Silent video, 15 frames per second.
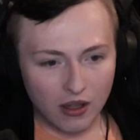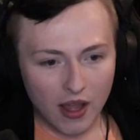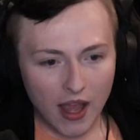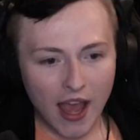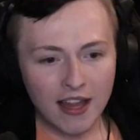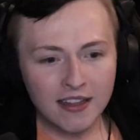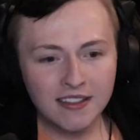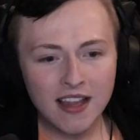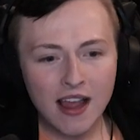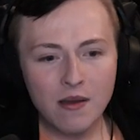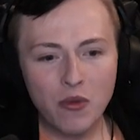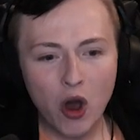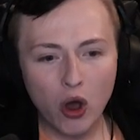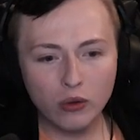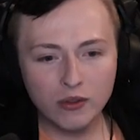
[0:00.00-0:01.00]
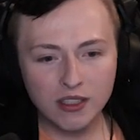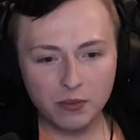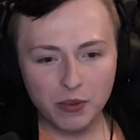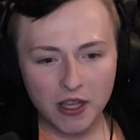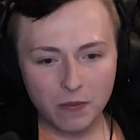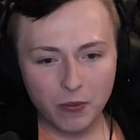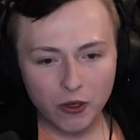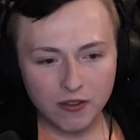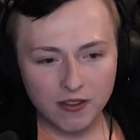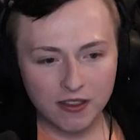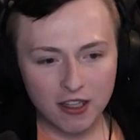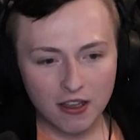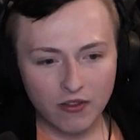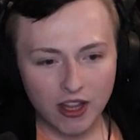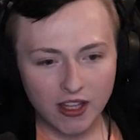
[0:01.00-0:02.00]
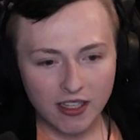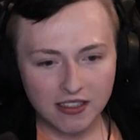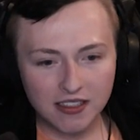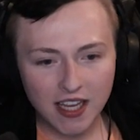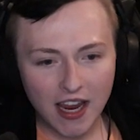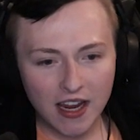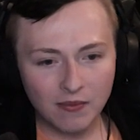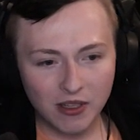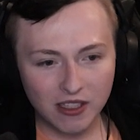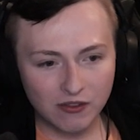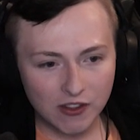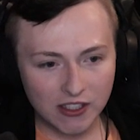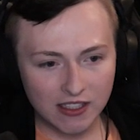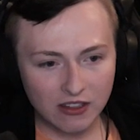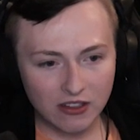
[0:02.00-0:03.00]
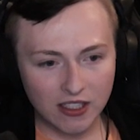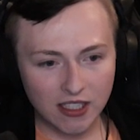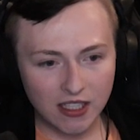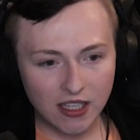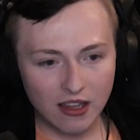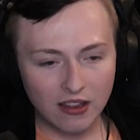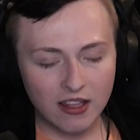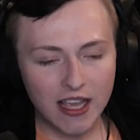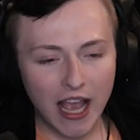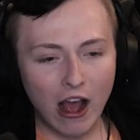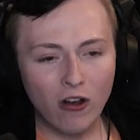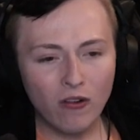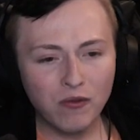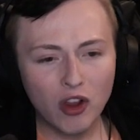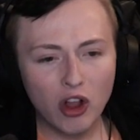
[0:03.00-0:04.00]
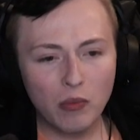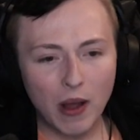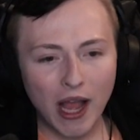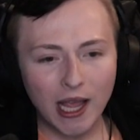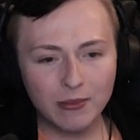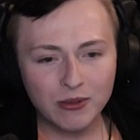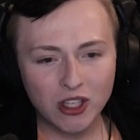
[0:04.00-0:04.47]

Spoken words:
Enzyme host peepers leaving the containment facility. The outflow pipes